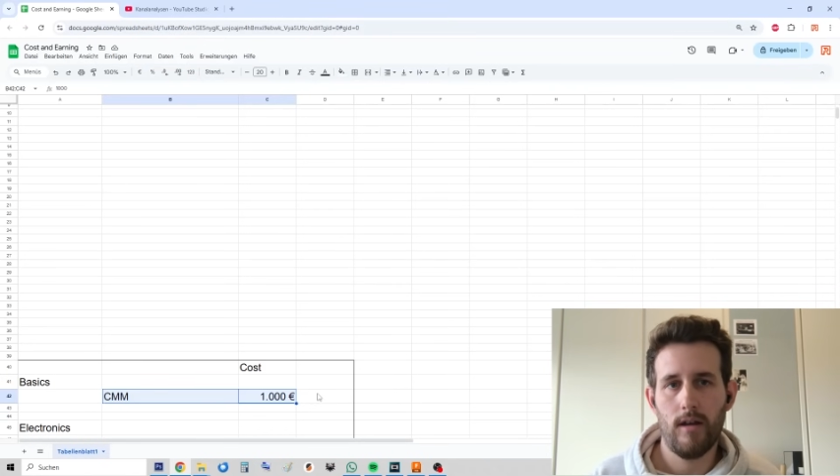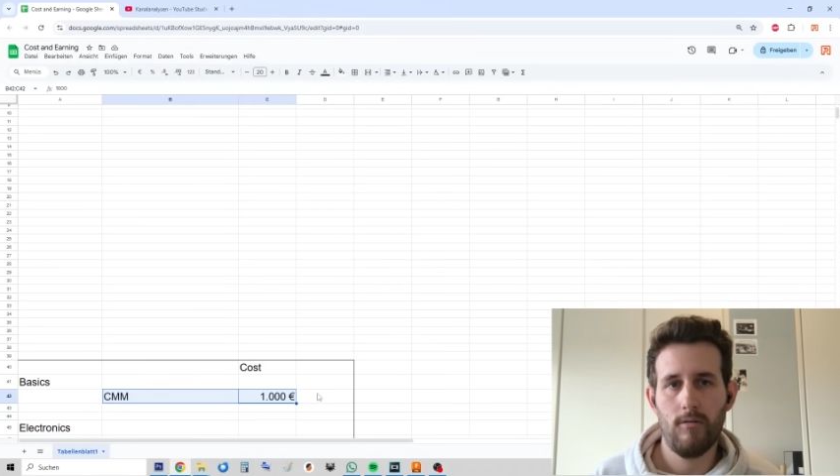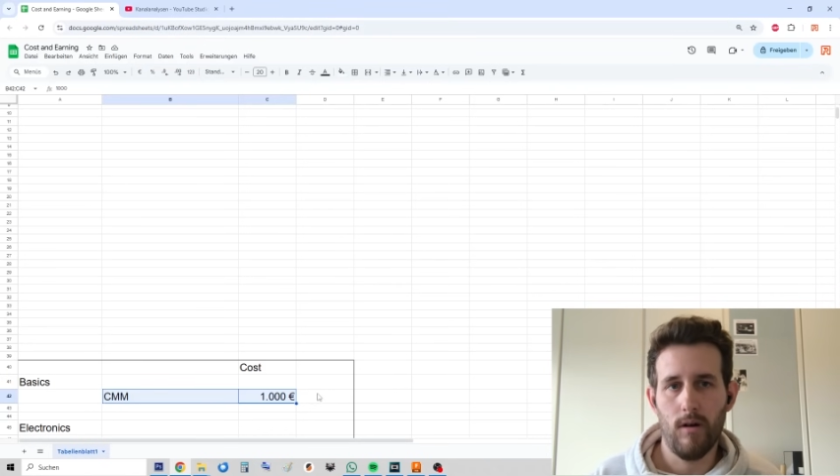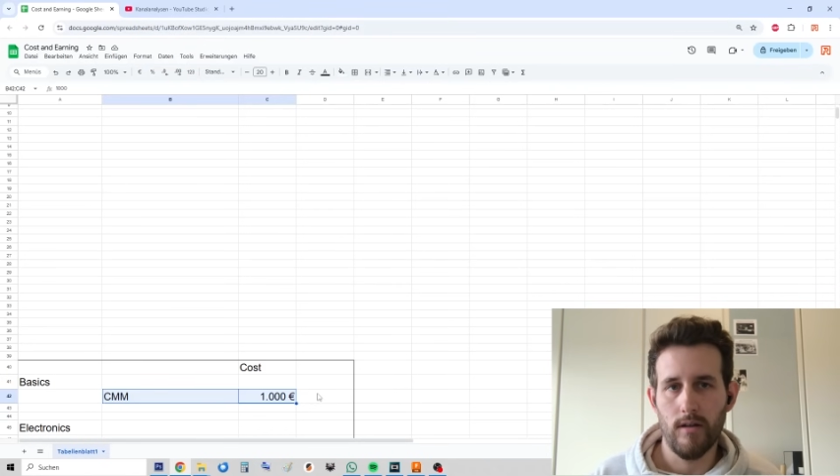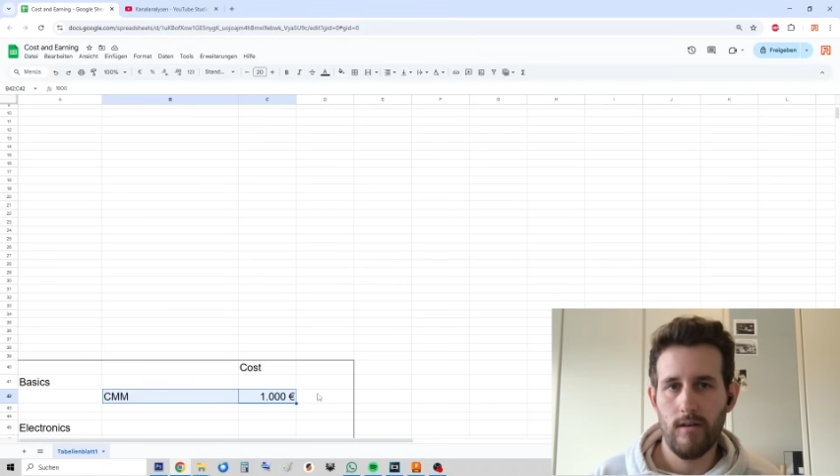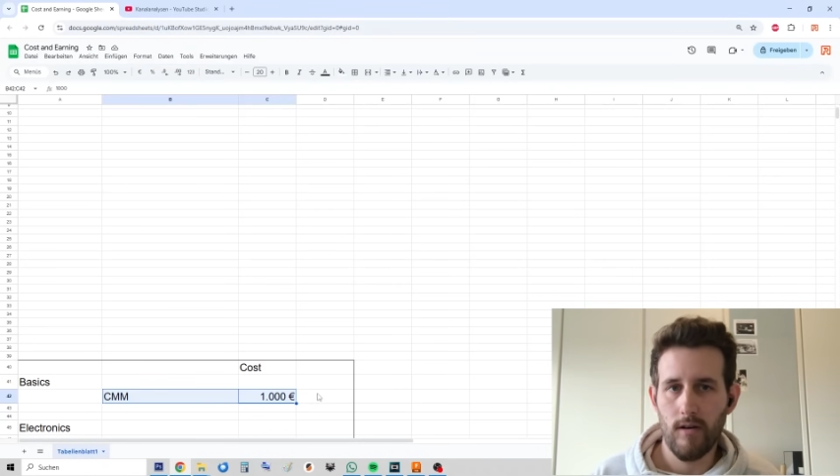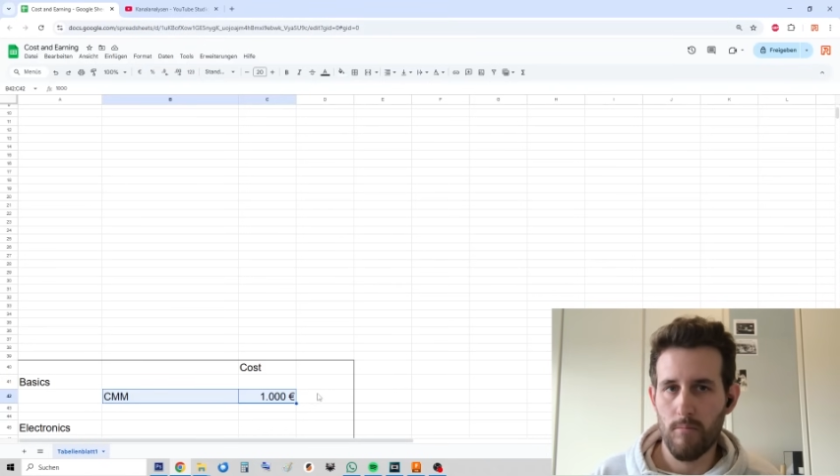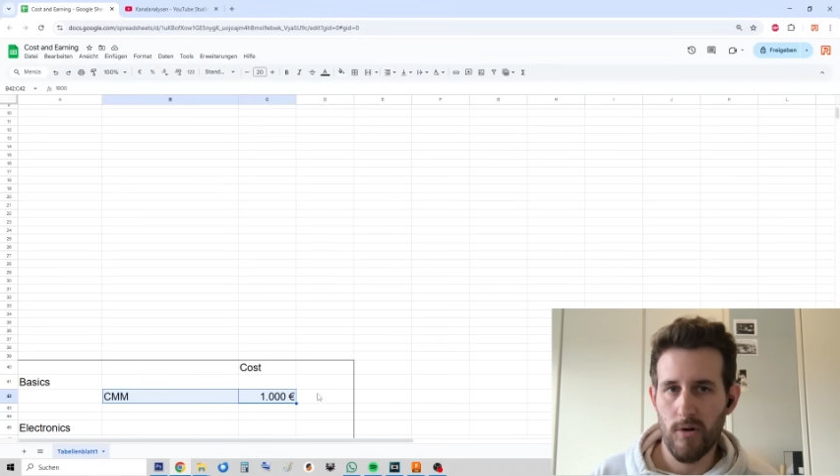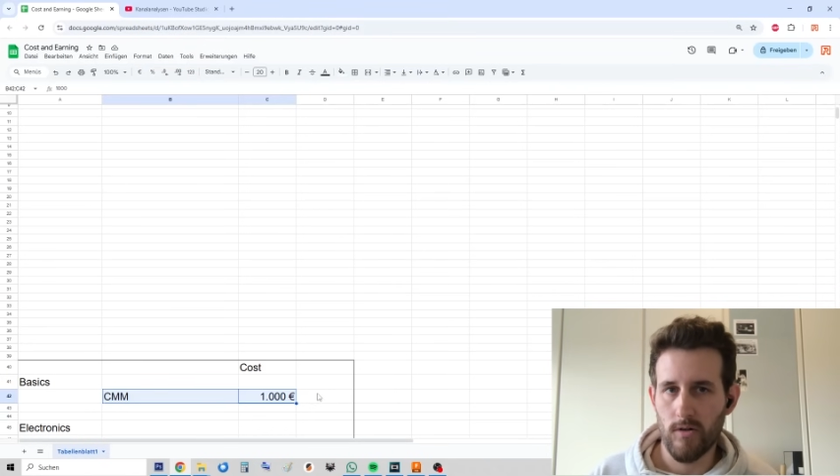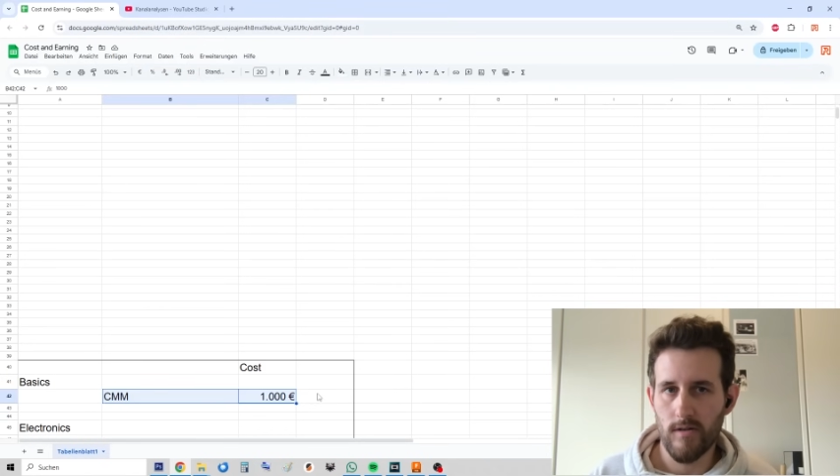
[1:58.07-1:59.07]
quality
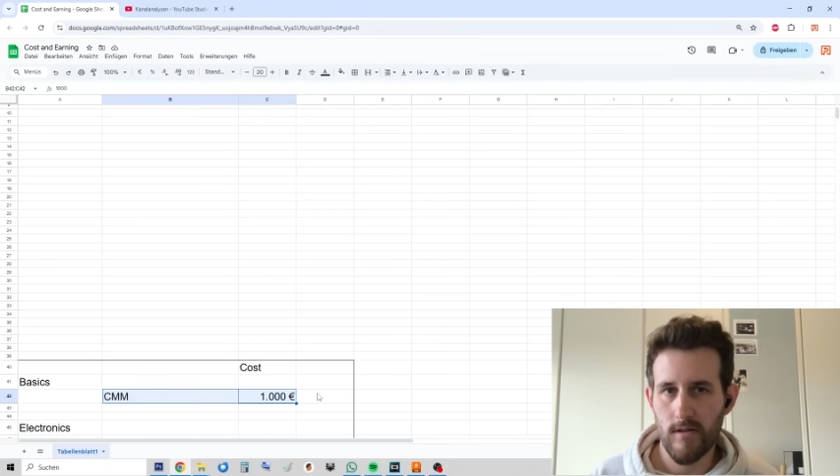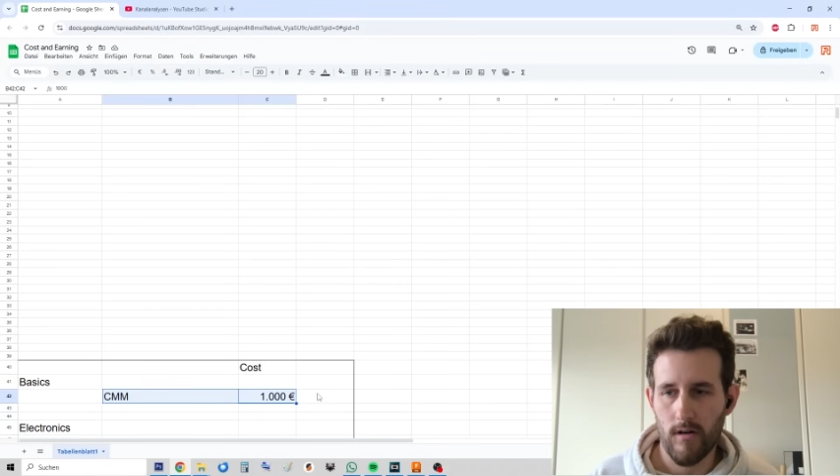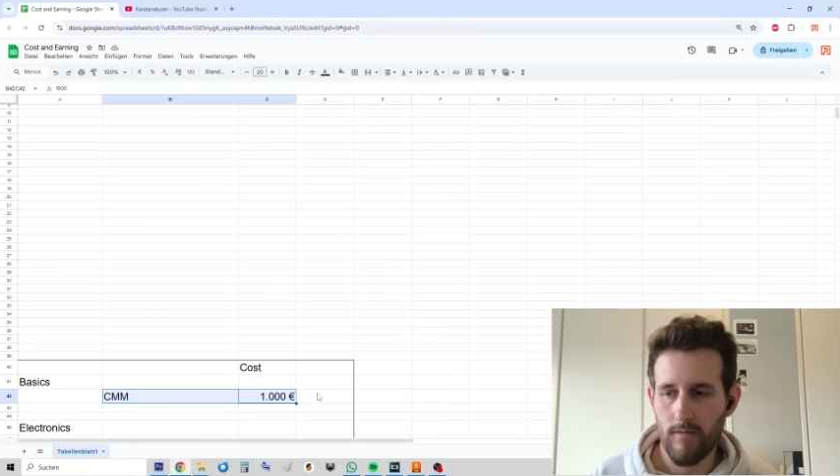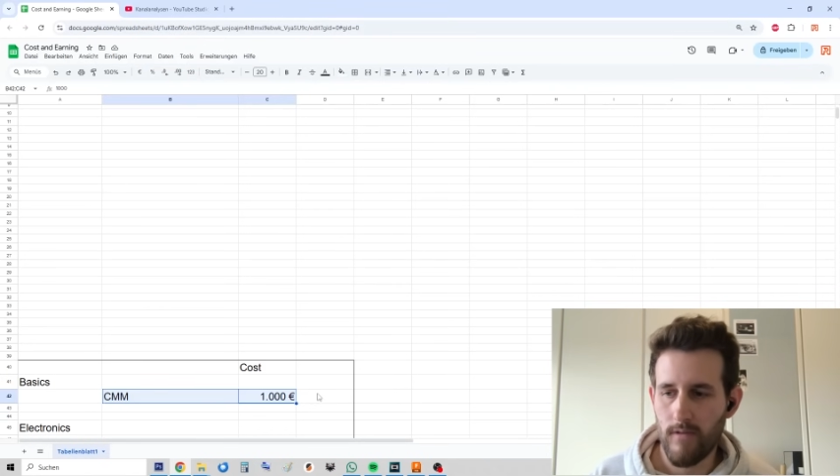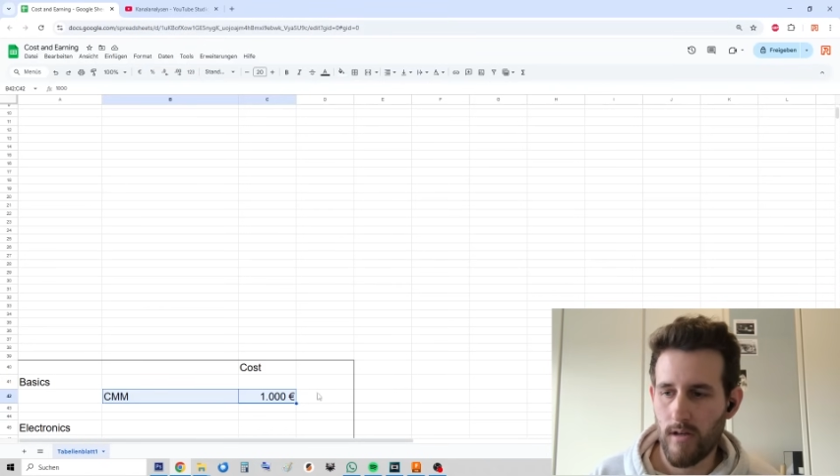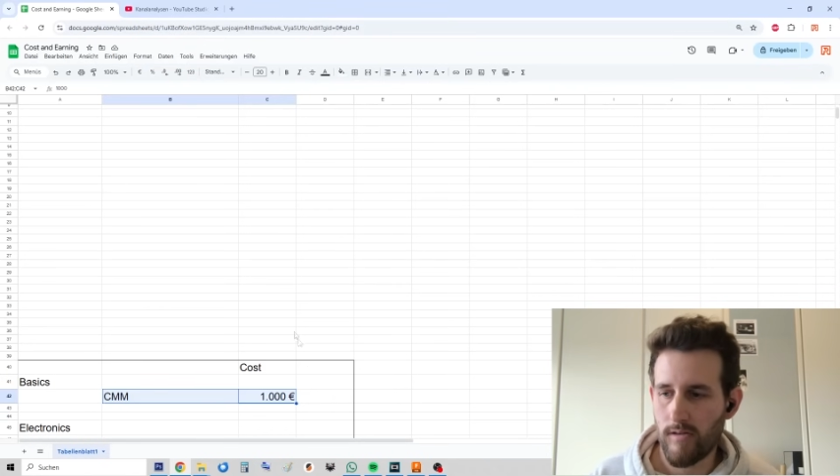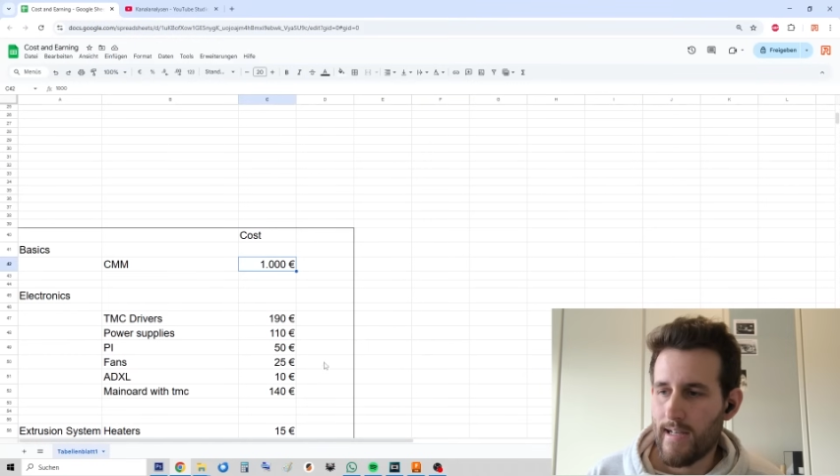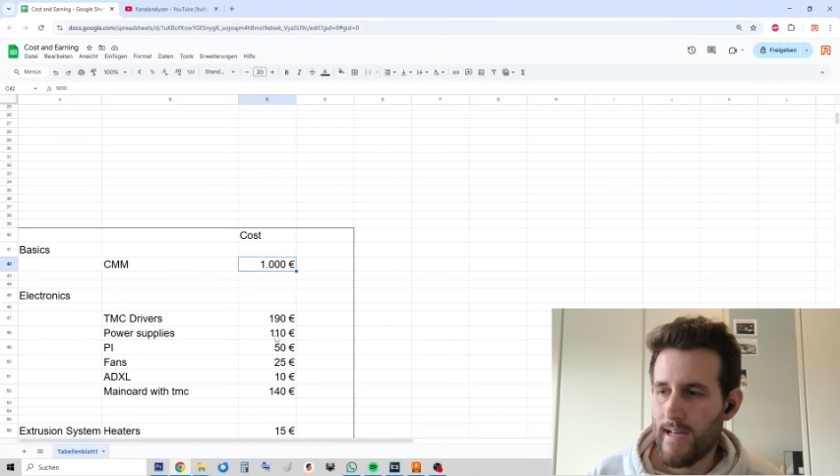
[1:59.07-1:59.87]
components out of these.